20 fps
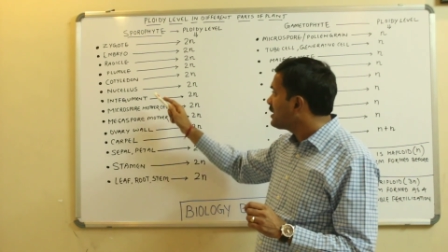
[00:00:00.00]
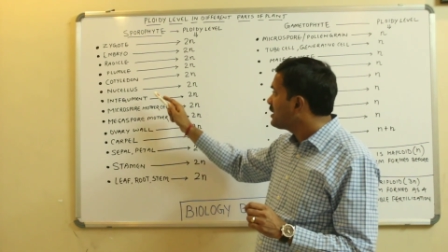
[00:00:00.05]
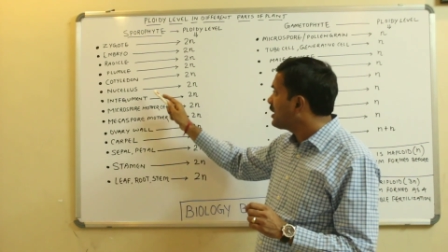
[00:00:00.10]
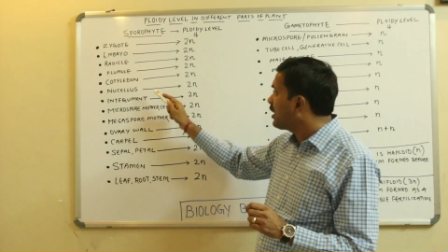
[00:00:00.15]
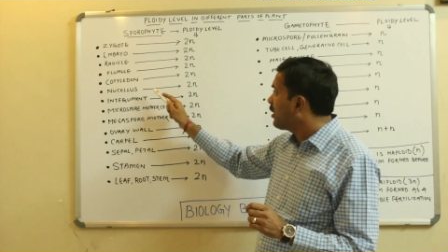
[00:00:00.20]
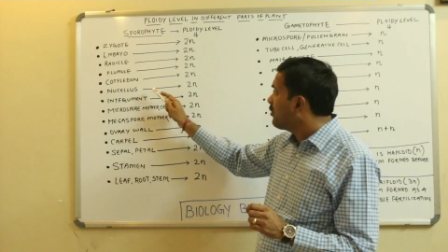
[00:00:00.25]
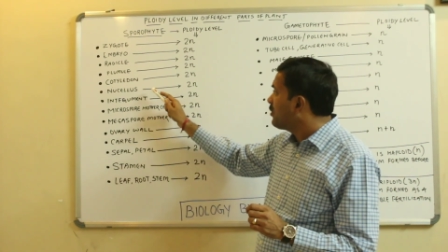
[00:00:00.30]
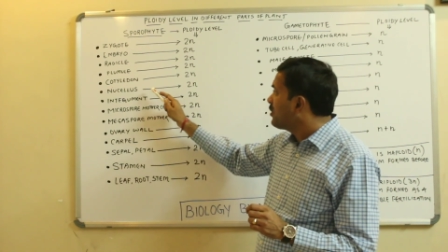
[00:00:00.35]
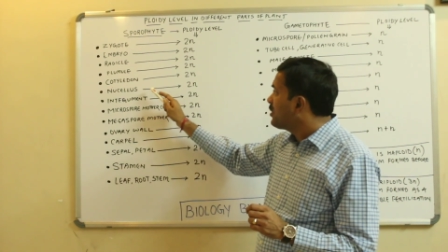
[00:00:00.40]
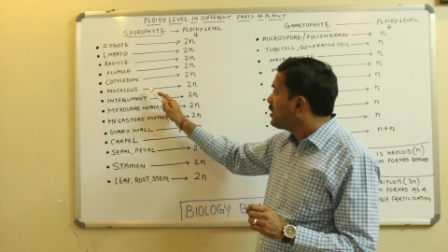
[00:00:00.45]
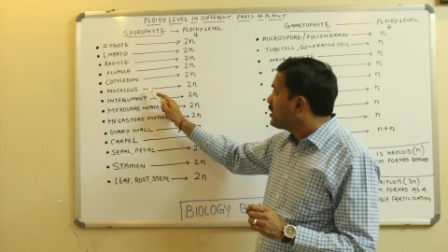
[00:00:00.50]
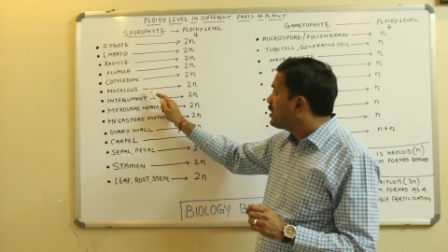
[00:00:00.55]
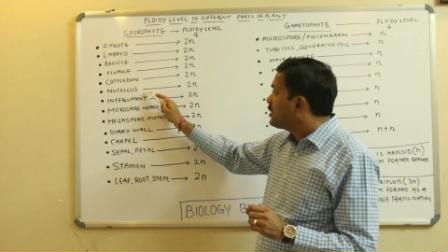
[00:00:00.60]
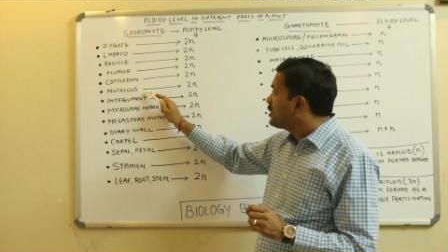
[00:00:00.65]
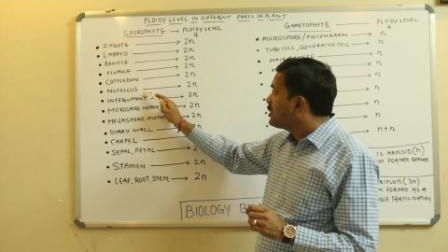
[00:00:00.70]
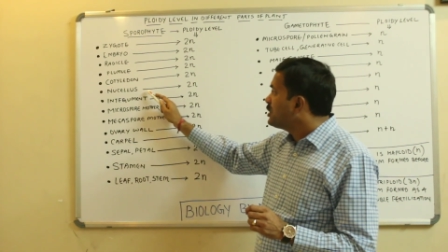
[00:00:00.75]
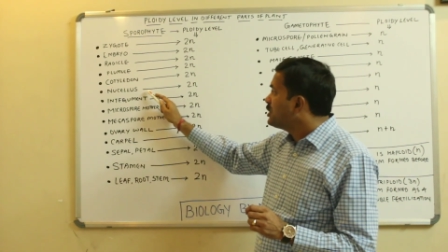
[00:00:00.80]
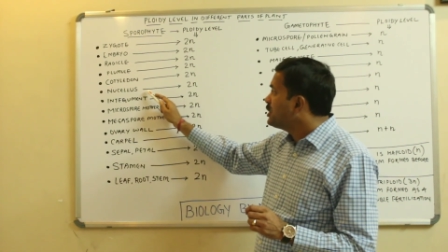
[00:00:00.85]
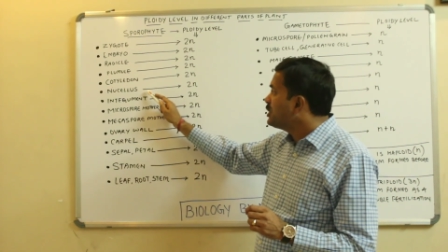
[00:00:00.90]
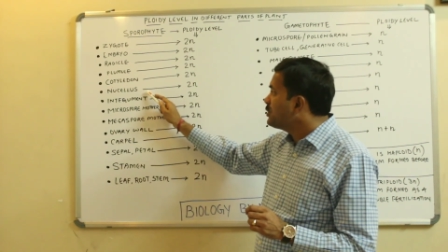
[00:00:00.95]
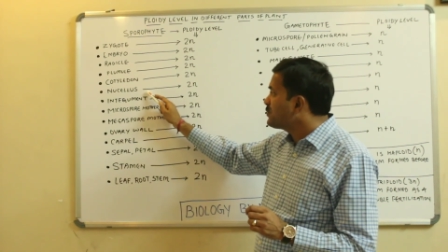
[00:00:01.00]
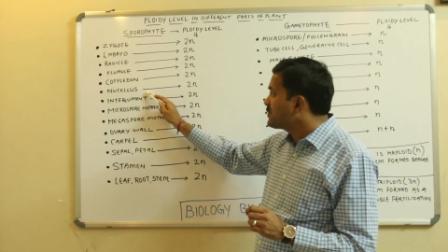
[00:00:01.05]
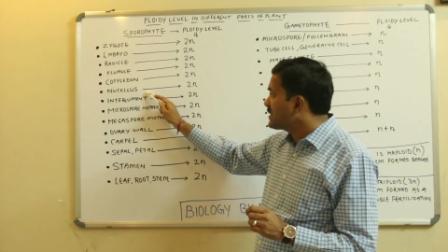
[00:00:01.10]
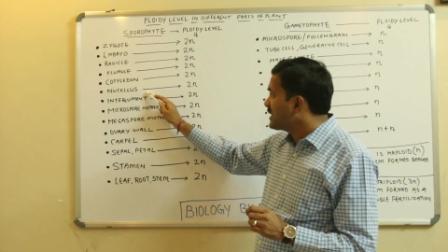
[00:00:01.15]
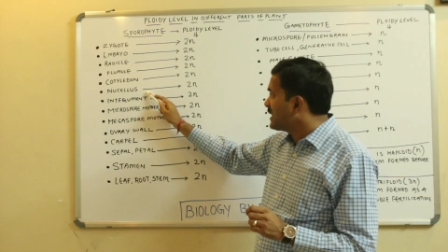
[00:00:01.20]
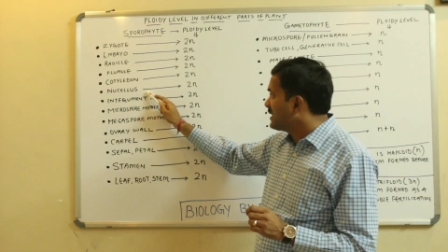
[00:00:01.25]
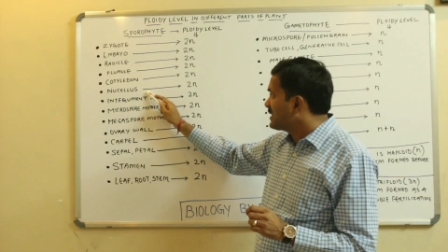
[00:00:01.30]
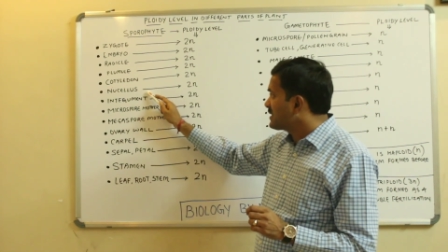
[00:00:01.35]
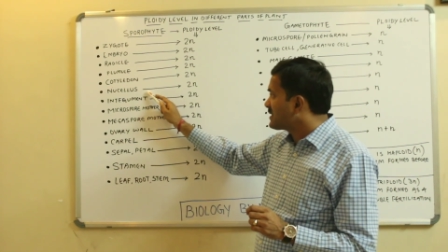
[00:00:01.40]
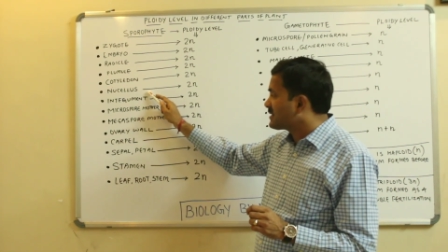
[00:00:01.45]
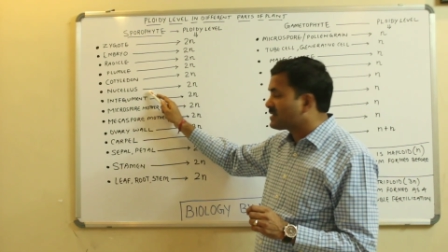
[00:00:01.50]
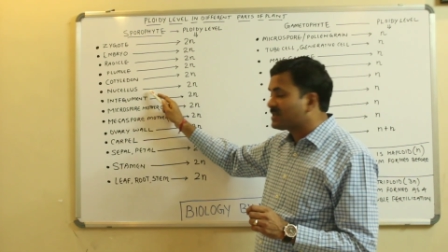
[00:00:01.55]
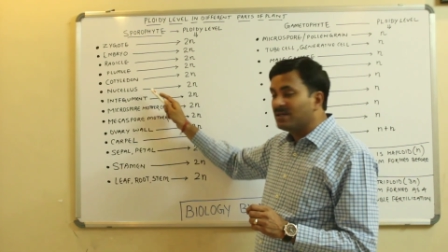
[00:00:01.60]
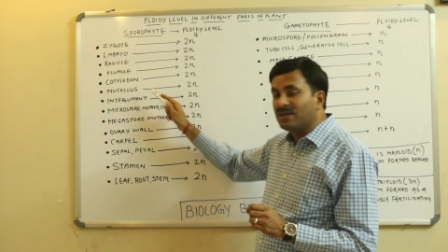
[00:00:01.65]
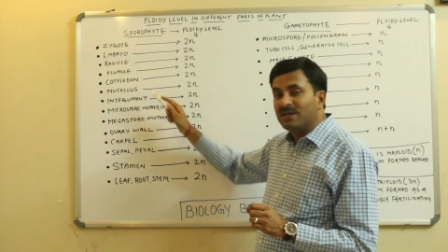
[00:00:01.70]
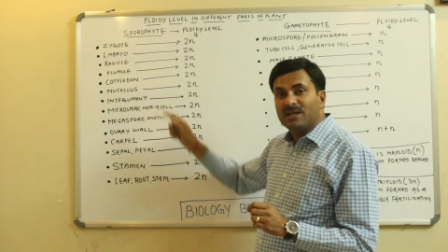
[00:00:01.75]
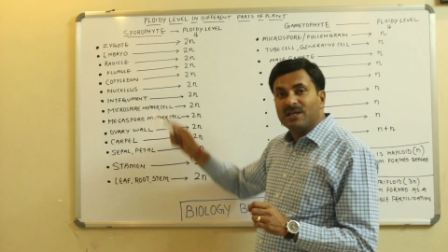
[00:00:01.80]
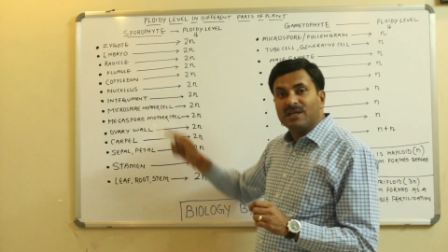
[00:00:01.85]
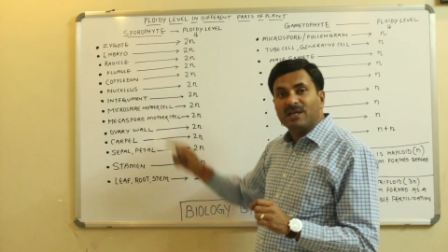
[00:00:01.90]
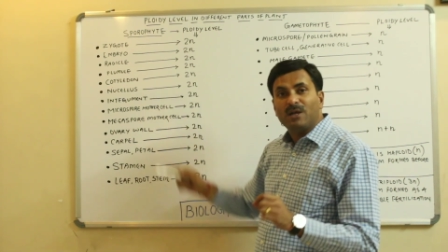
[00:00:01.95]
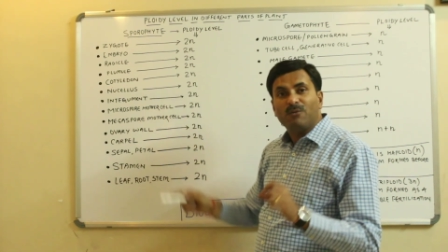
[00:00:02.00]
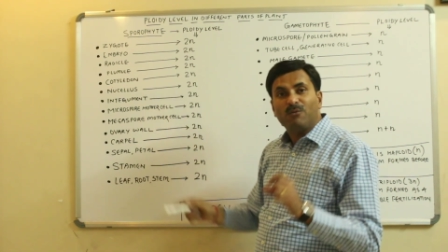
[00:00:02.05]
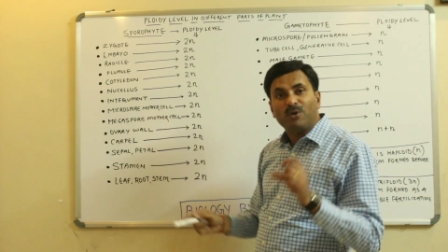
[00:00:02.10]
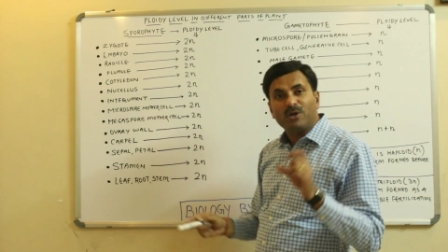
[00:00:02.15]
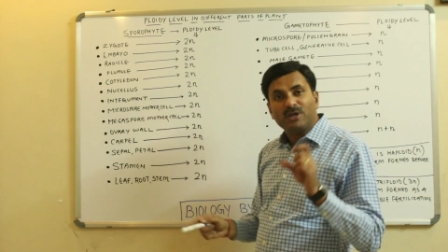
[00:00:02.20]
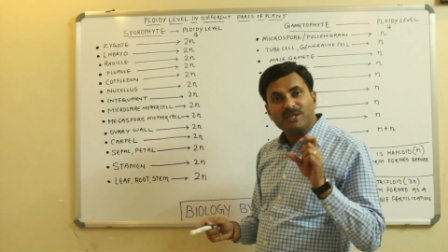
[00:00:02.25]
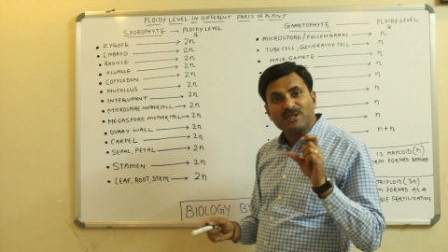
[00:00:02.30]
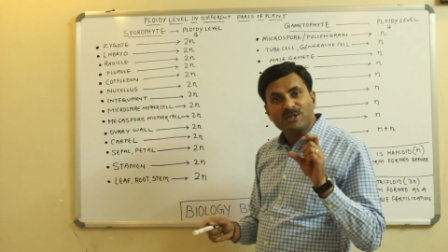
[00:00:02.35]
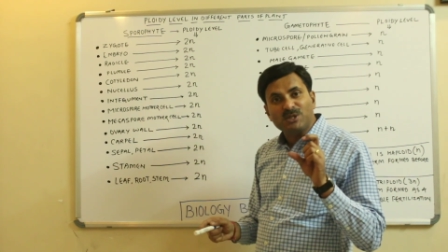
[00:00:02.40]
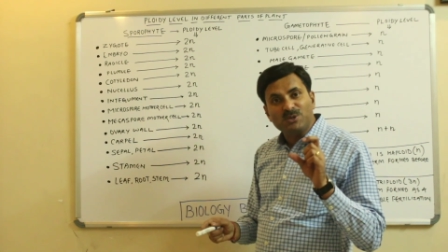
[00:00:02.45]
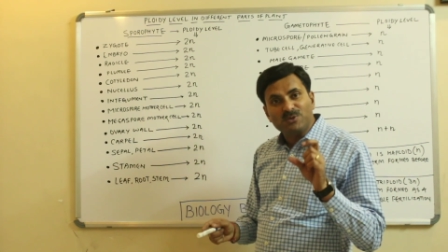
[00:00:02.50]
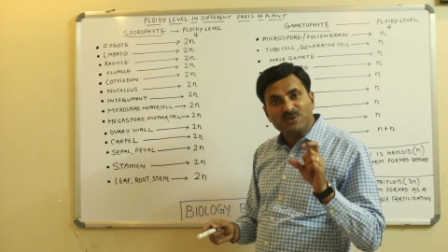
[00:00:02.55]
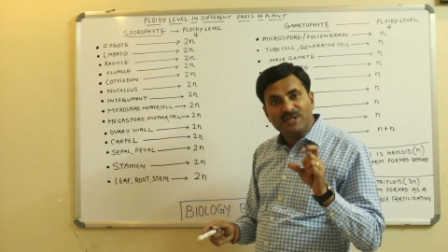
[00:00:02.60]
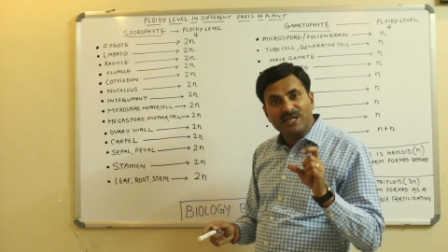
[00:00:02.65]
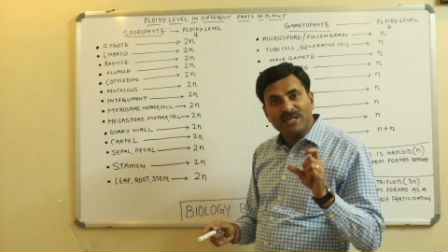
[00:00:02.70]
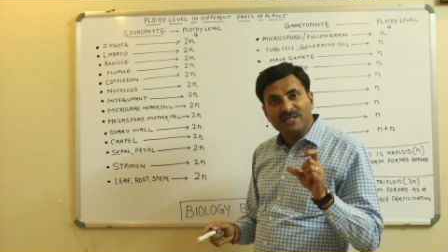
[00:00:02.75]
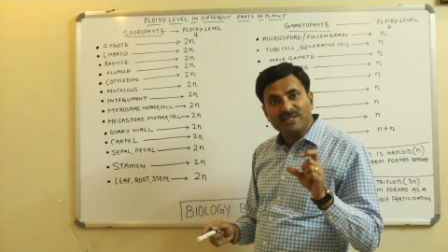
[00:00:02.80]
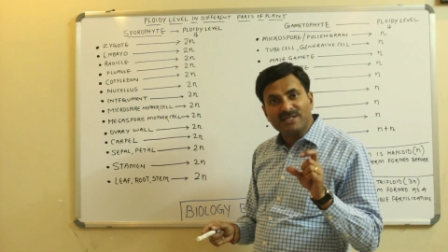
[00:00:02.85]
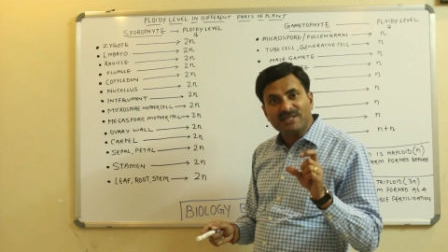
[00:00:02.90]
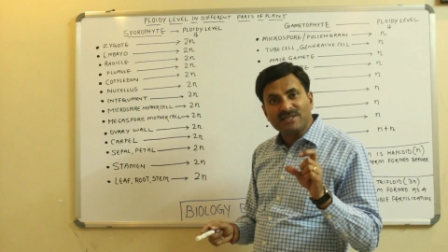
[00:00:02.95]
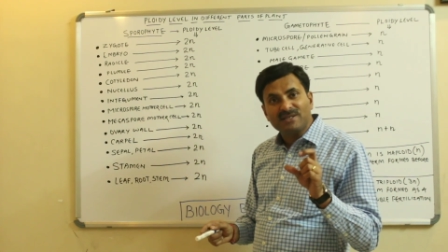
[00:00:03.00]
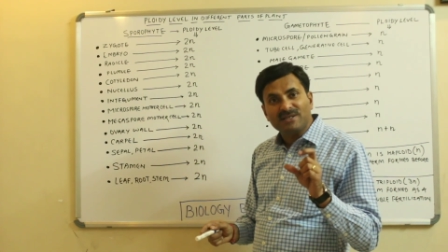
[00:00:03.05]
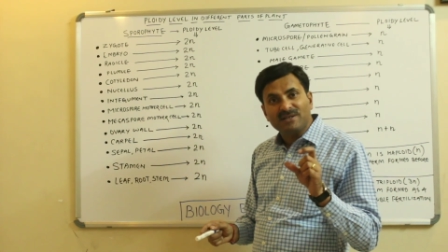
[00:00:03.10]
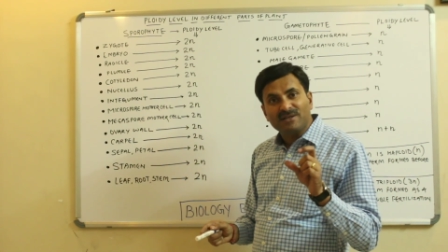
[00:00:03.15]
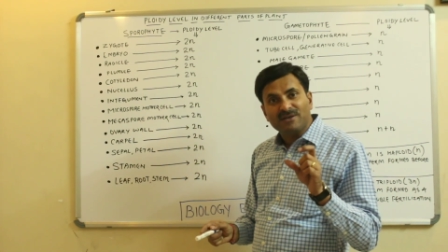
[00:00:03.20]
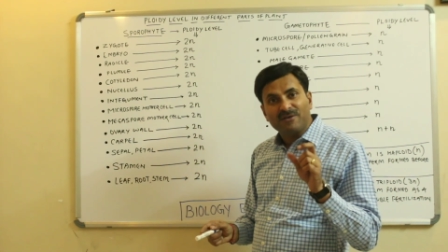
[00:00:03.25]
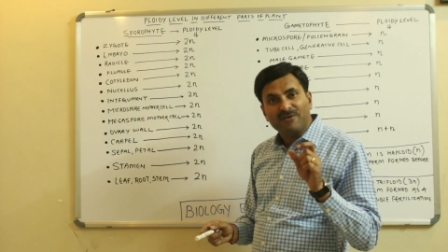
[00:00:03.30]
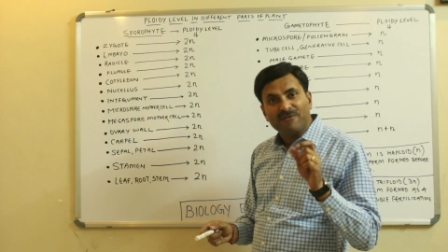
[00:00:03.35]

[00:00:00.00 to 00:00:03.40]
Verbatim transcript: Now, nucellus. Now, what is nucellus?